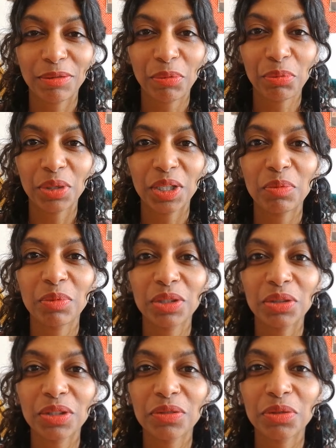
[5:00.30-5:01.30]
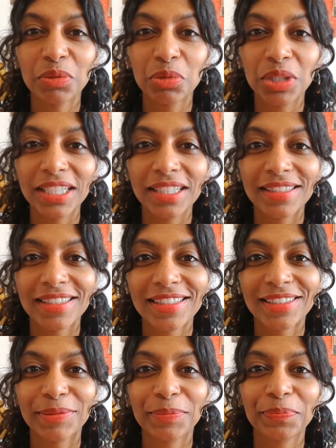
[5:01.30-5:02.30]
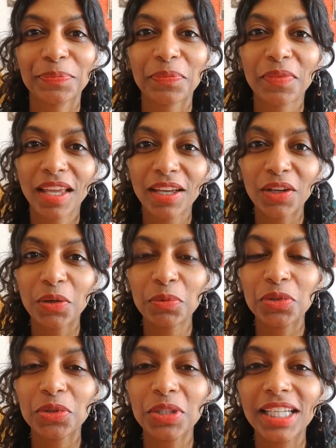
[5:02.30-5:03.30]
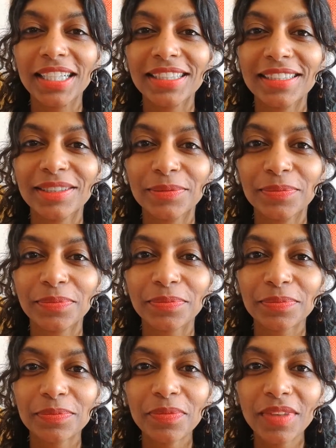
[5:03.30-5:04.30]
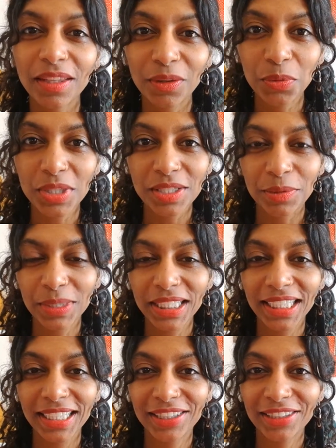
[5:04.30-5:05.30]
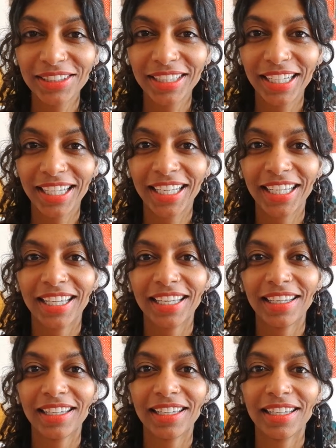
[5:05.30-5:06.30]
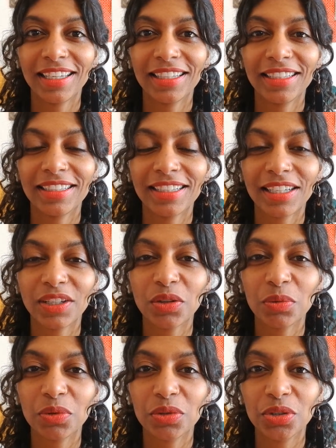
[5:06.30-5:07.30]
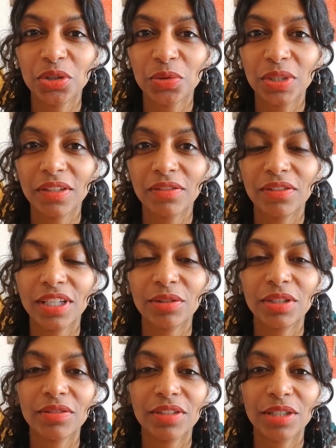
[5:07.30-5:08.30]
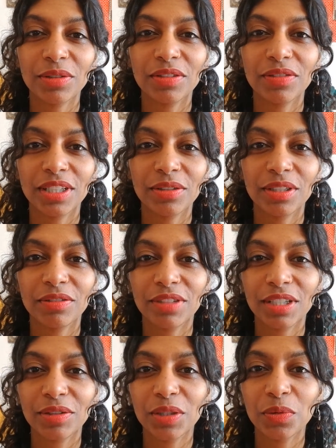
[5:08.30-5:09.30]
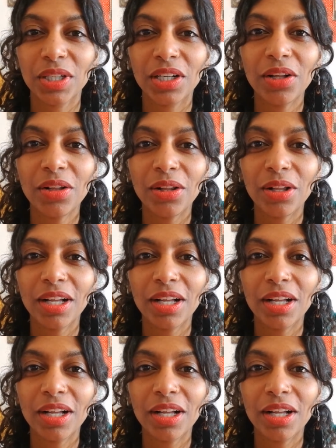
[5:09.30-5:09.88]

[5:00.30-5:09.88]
Bodybuilding for Brains. I hope you liked the wisdom in here, and I hope you're doing very, very, very, very well.